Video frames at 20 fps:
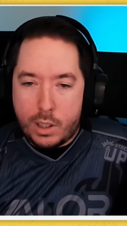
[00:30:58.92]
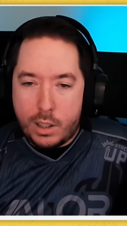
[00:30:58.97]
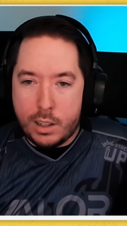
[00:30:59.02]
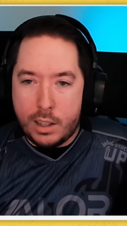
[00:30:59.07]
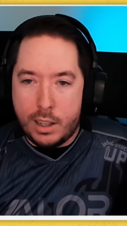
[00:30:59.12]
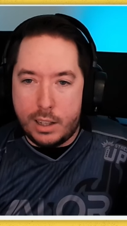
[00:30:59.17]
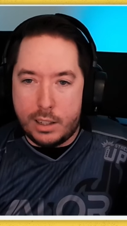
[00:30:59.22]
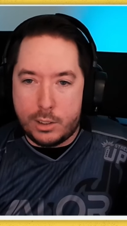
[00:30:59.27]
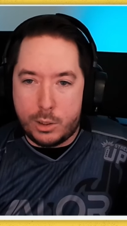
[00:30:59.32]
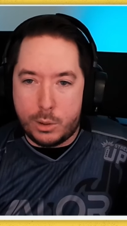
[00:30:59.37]

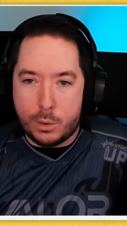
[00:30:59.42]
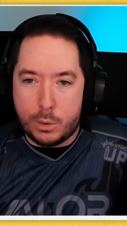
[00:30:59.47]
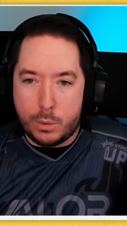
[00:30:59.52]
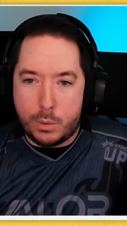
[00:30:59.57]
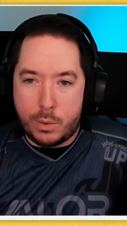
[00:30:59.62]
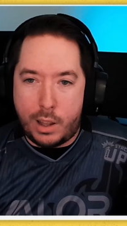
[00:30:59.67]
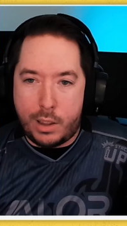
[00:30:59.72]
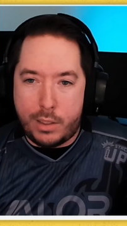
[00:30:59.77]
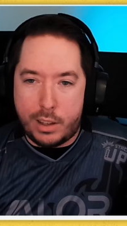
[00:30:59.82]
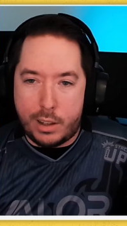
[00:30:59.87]
Uh, so
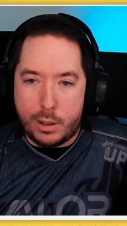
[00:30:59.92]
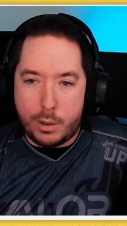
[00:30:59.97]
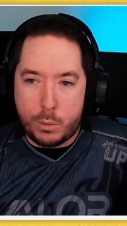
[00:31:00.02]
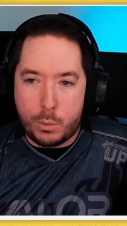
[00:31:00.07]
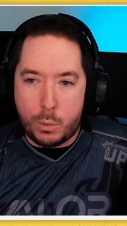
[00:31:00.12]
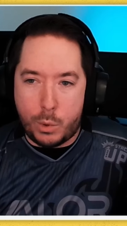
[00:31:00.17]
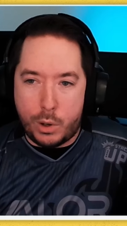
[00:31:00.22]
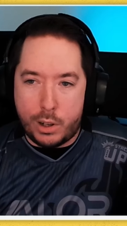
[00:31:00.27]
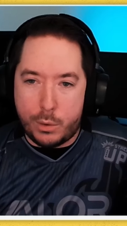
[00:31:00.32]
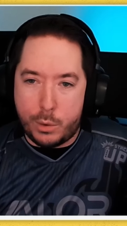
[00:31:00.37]
I think
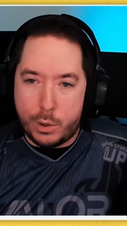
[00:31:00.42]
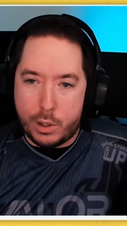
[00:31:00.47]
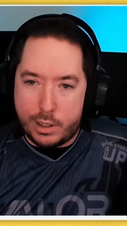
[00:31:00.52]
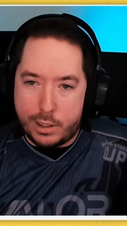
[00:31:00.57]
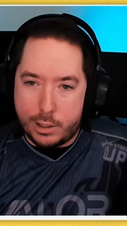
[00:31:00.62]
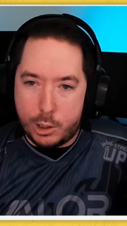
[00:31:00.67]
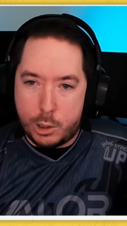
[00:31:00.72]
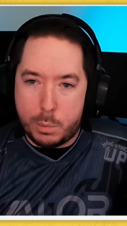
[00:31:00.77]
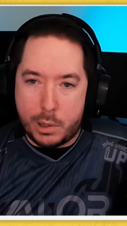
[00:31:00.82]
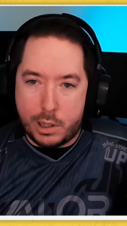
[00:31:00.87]
we're in a really
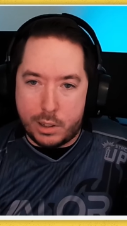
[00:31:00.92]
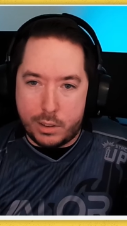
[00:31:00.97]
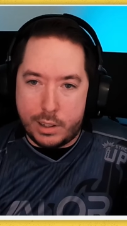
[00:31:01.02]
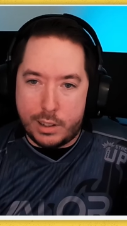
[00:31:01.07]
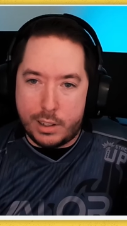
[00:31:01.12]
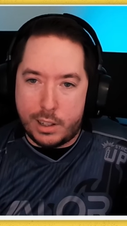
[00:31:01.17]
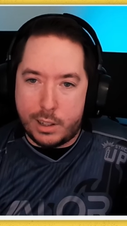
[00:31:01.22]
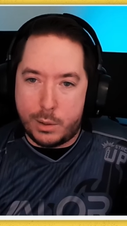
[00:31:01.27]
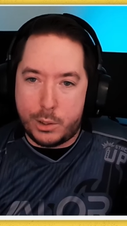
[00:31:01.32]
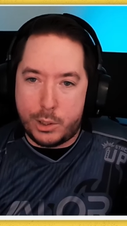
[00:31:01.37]
good spot right
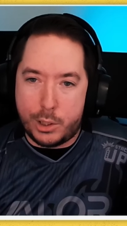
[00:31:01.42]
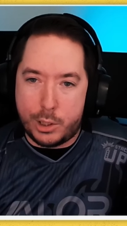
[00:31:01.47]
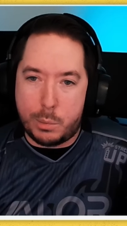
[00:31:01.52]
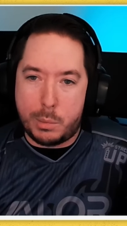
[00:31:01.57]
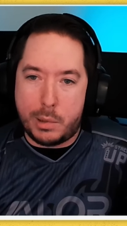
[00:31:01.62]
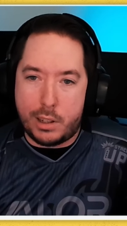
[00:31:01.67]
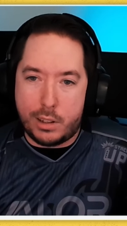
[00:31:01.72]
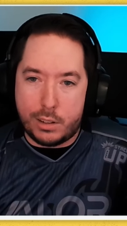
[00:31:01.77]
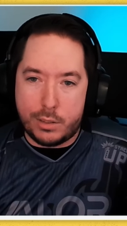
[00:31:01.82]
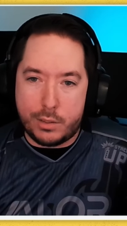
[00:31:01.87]
now. It's just a
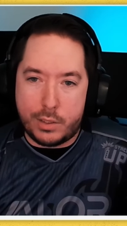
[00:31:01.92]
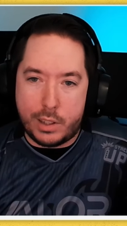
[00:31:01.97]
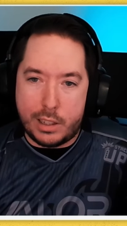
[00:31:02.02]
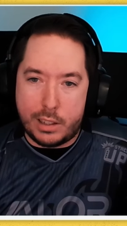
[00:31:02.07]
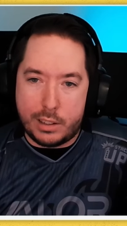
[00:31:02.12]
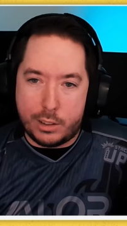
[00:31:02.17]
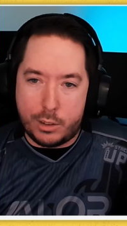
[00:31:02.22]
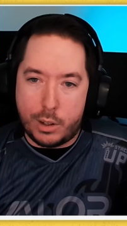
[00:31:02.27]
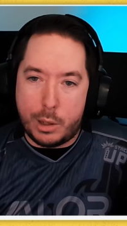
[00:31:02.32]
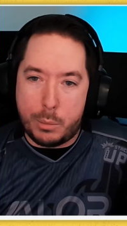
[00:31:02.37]
matter of
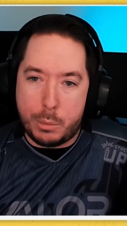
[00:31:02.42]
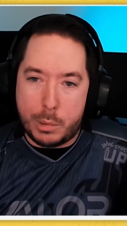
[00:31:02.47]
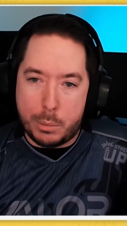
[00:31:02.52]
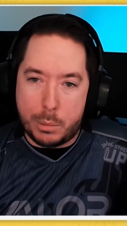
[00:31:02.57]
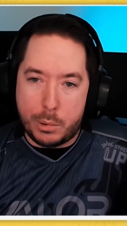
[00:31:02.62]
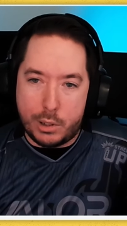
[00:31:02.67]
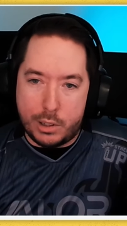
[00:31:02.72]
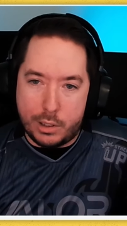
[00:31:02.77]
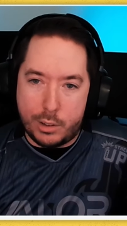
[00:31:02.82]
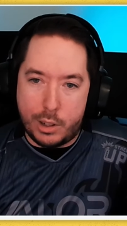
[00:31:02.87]
getting the right
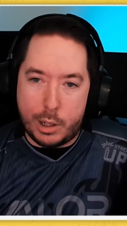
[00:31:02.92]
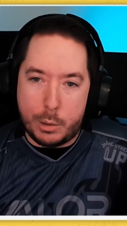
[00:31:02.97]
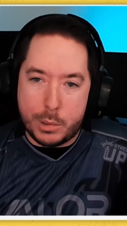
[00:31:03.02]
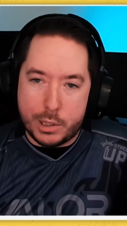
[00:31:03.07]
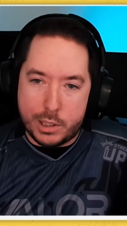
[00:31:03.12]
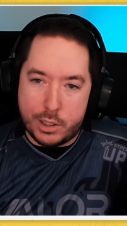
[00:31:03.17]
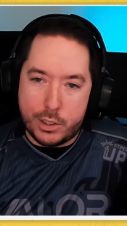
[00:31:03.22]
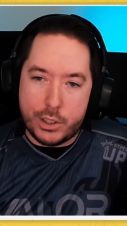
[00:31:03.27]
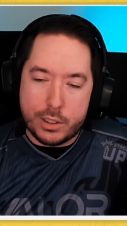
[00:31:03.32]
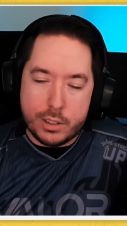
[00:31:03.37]
people in the right
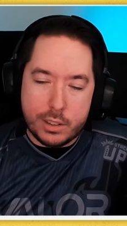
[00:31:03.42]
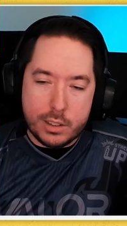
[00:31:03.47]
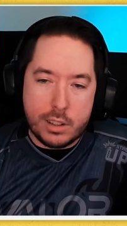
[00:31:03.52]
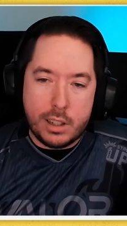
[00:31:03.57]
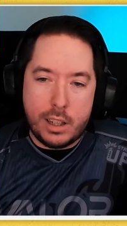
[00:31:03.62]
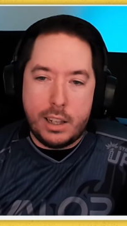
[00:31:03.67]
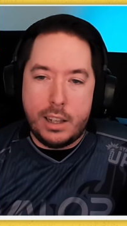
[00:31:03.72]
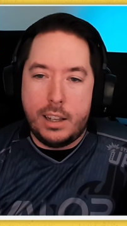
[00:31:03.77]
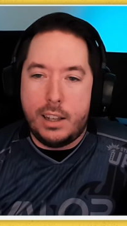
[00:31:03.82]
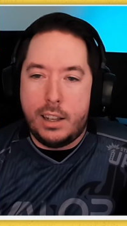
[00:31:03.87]
positions.
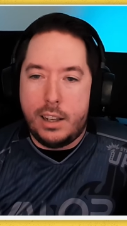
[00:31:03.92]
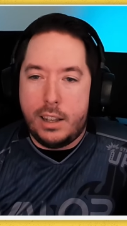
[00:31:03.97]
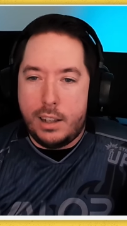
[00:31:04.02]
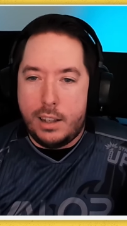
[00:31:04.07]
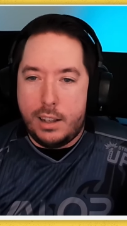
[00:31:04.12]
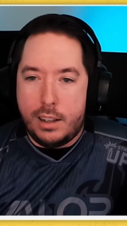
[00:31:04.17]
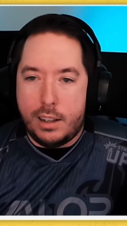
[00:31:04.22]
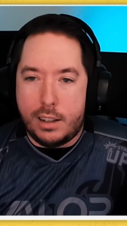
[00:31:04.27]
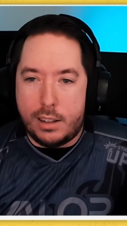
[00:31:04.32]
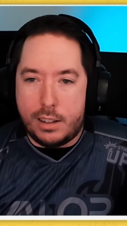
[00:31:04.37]

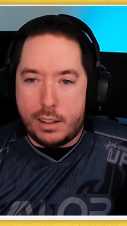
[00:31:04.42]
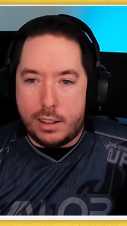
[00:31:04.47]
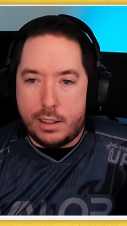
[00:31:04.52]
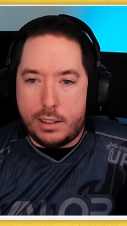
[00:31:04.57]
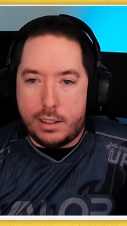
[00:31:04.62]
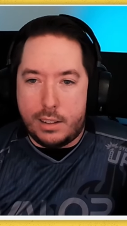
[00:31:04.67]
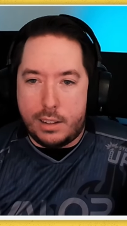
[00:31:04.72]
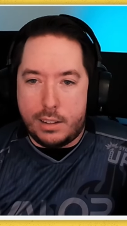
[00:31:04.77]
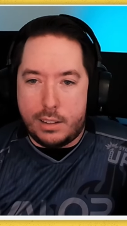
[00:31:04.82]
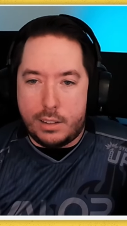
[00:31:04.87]
Uh,
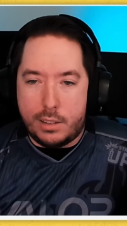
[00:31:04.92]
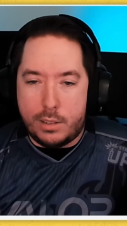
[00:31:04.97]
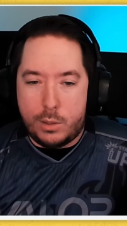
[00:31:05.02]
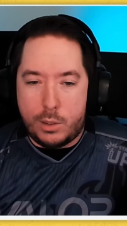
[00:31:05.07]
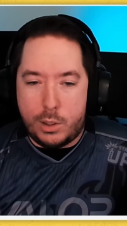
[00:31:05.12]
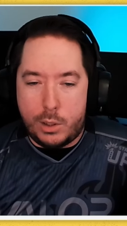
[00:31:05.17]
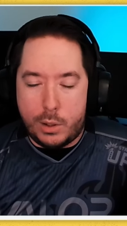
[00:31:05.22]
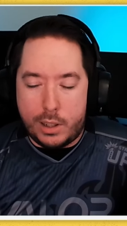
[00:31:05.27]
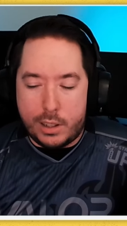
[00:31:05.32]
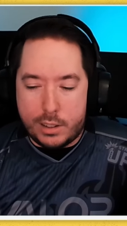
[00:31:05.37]
and then cool.
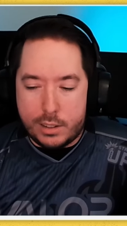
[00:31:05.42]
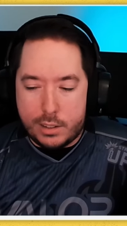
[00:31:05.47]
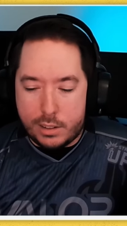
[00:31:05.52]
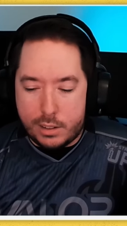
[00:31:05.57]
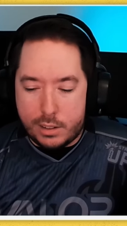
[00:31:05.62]
you asked